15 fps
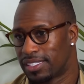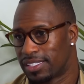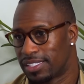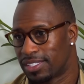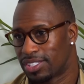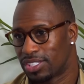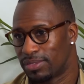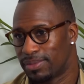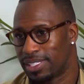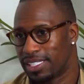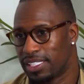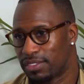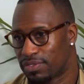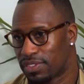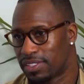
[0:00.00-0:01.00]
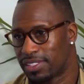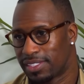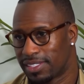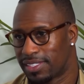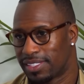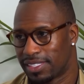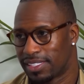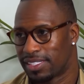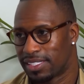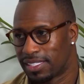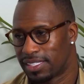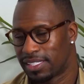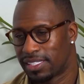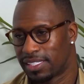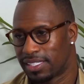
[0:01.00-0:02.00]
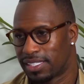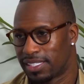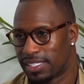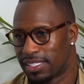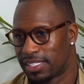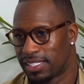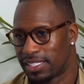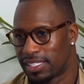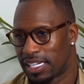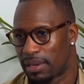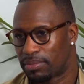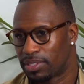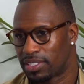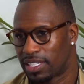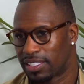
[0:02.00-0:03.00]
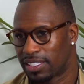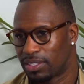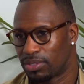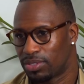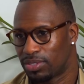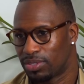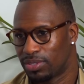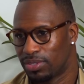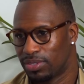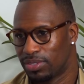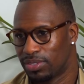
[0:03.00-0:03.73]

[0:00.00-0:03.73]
There's so many different chapters I can go to.